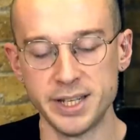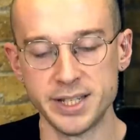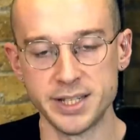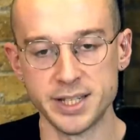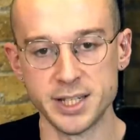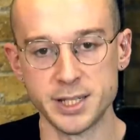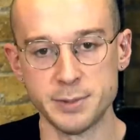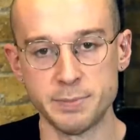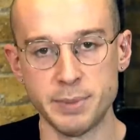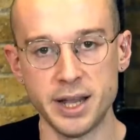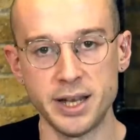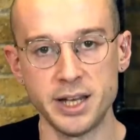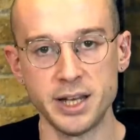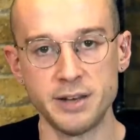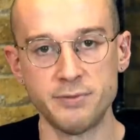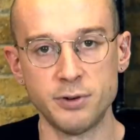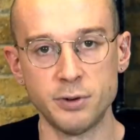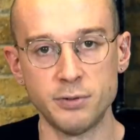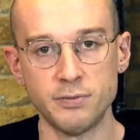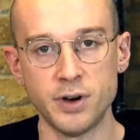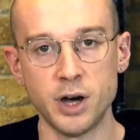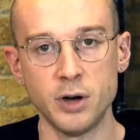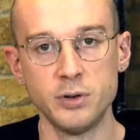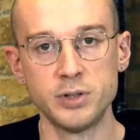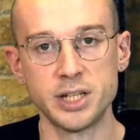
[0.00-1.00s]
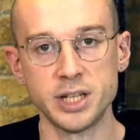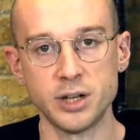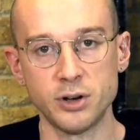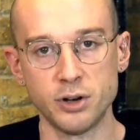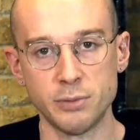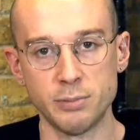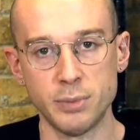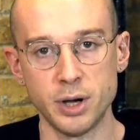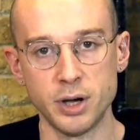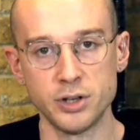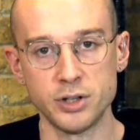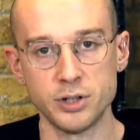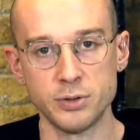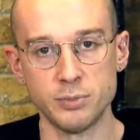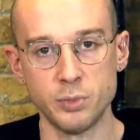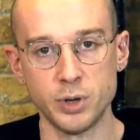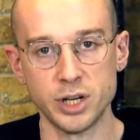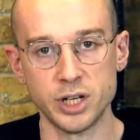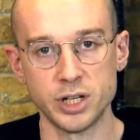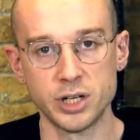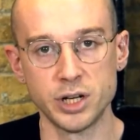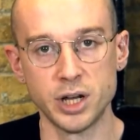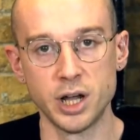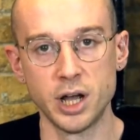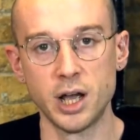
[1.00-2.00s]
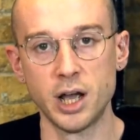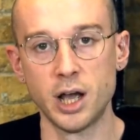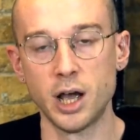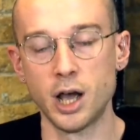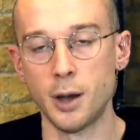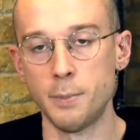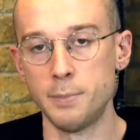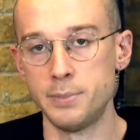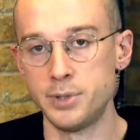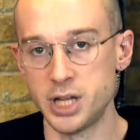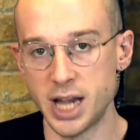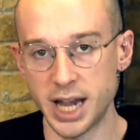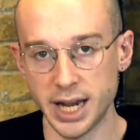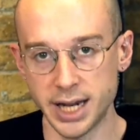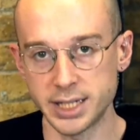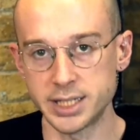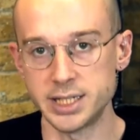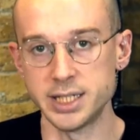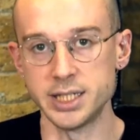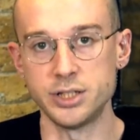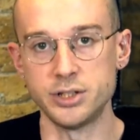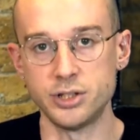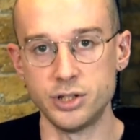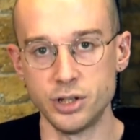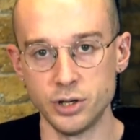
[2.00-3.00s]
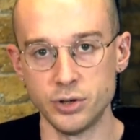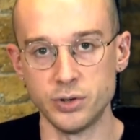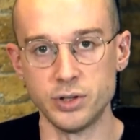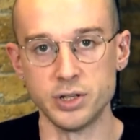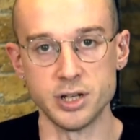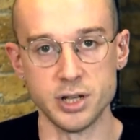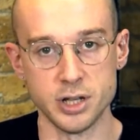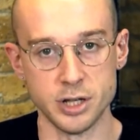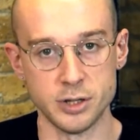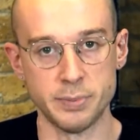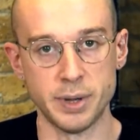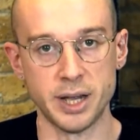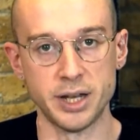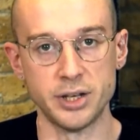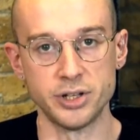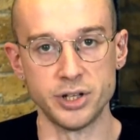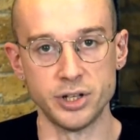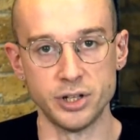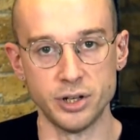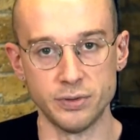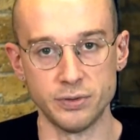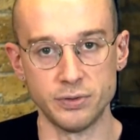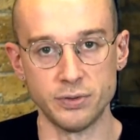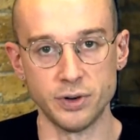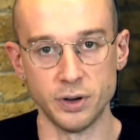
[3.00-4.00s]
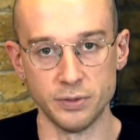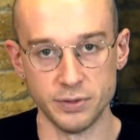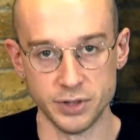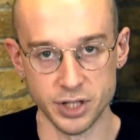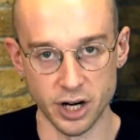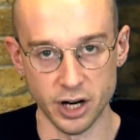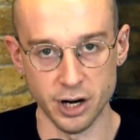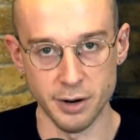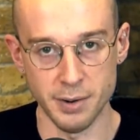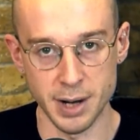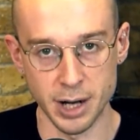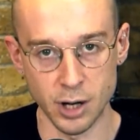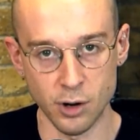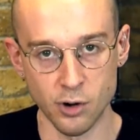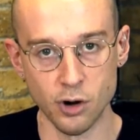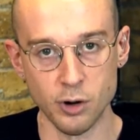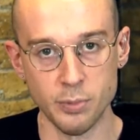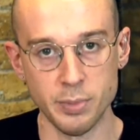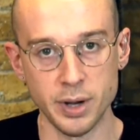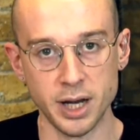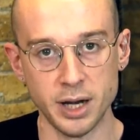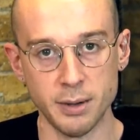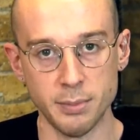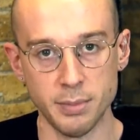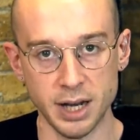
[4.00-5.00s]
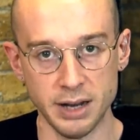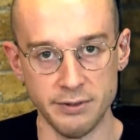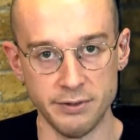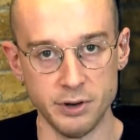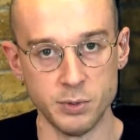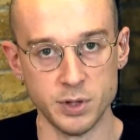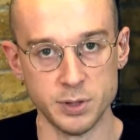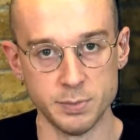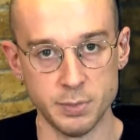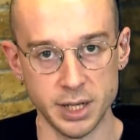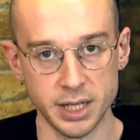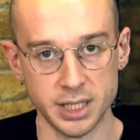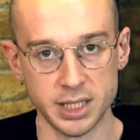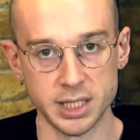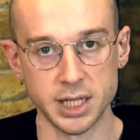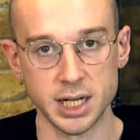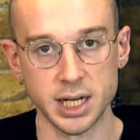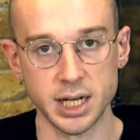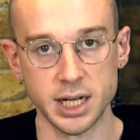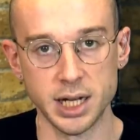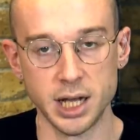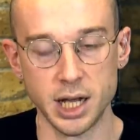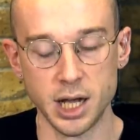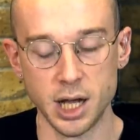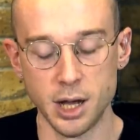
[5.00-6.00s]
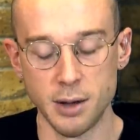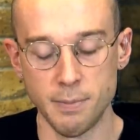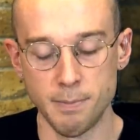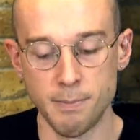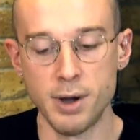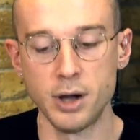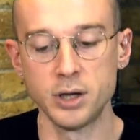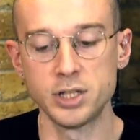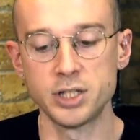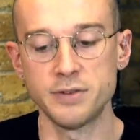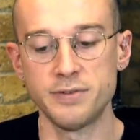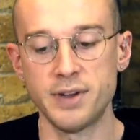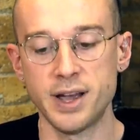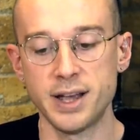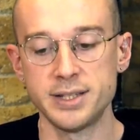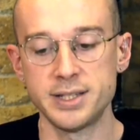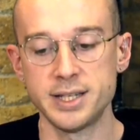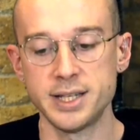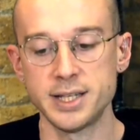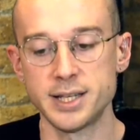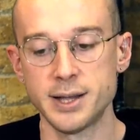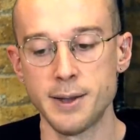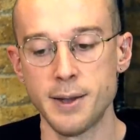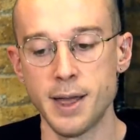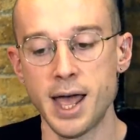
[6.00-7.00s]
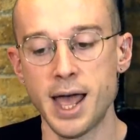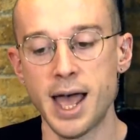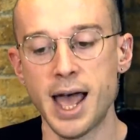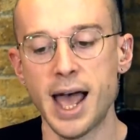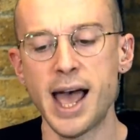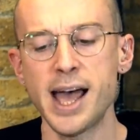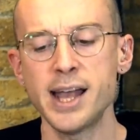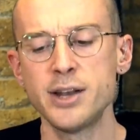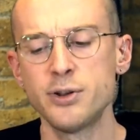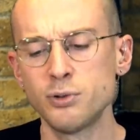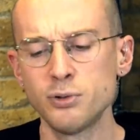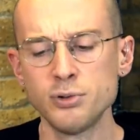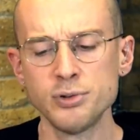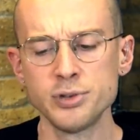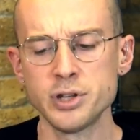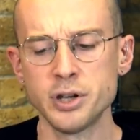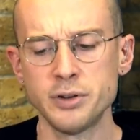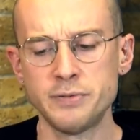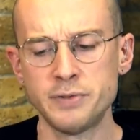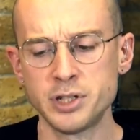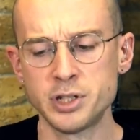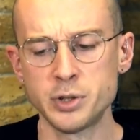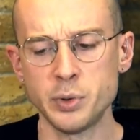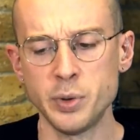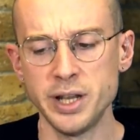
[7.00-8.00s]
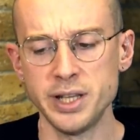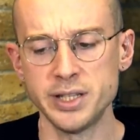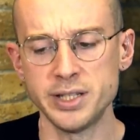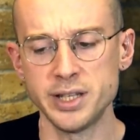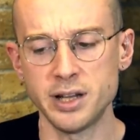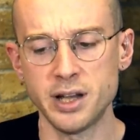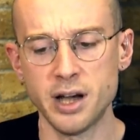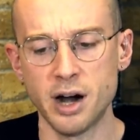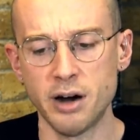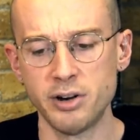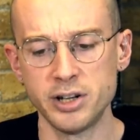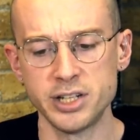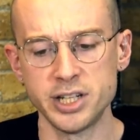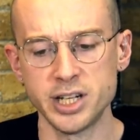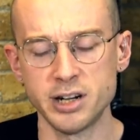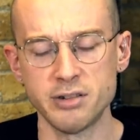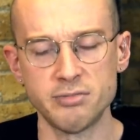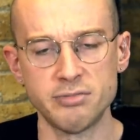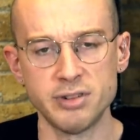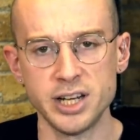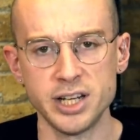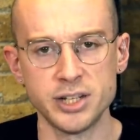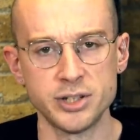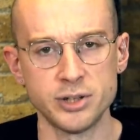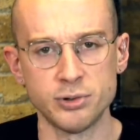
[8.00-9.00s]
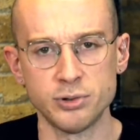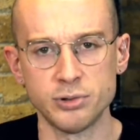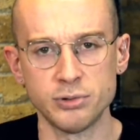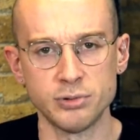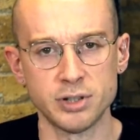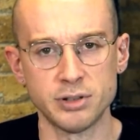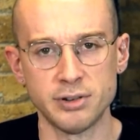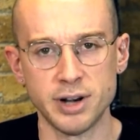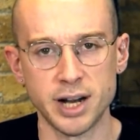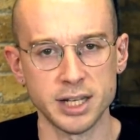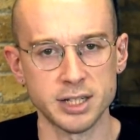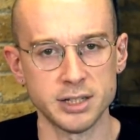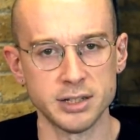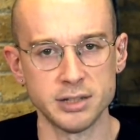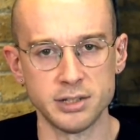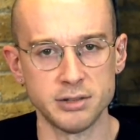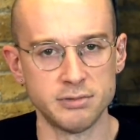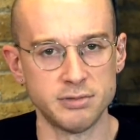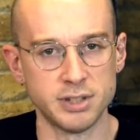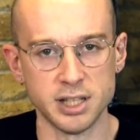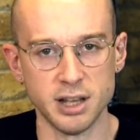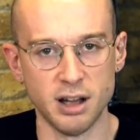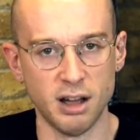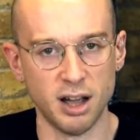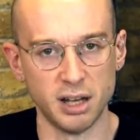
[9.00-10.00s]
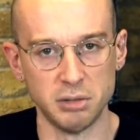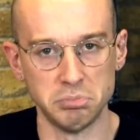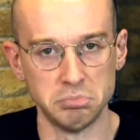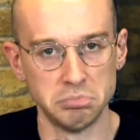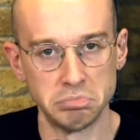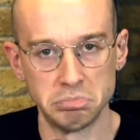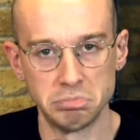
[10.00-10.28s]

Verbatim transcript: suspended for voting on a motion which objected to the suspension of Jeremy Corbyn and believed it was politically motivated, and also for tweets encouraging a regional director to resign.